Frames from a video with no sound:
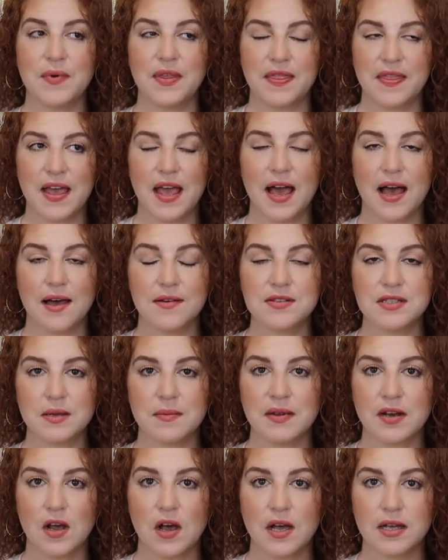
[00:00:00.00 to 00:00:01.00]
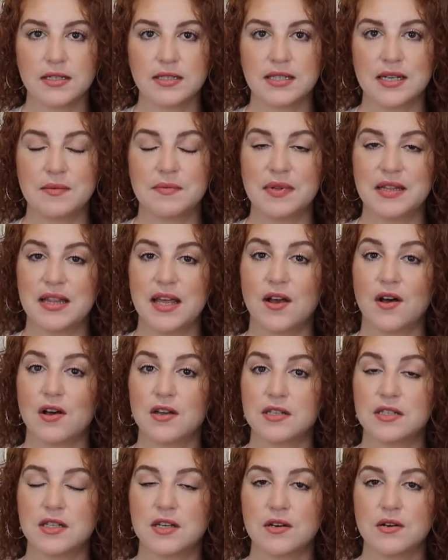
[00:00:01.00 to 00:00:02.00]
they have some in Austin, but they
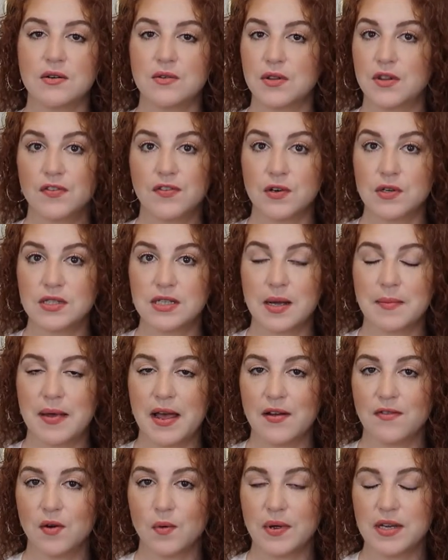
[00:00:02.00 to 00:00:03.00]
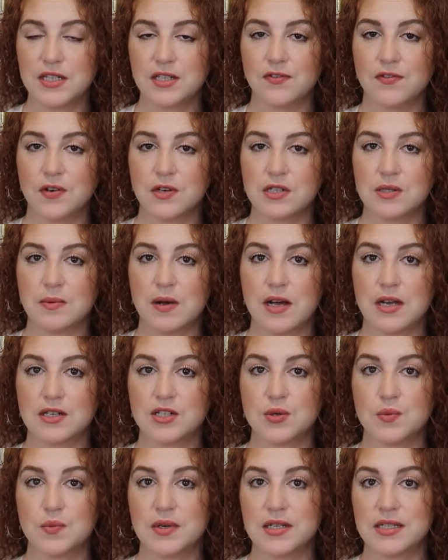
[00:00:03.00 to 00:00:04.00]
also, the first time I ever went to First
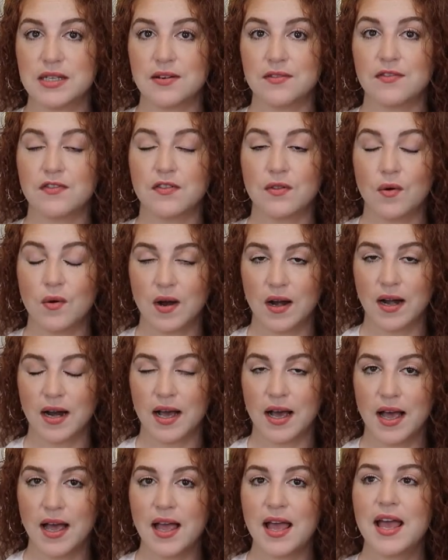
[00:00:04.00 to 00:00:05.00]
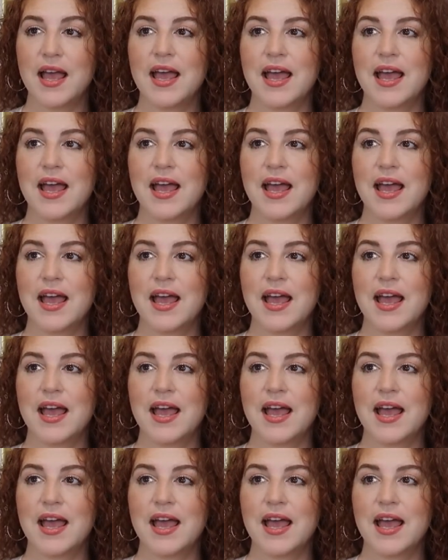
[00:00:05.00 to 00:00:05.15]
Watch was in Florida,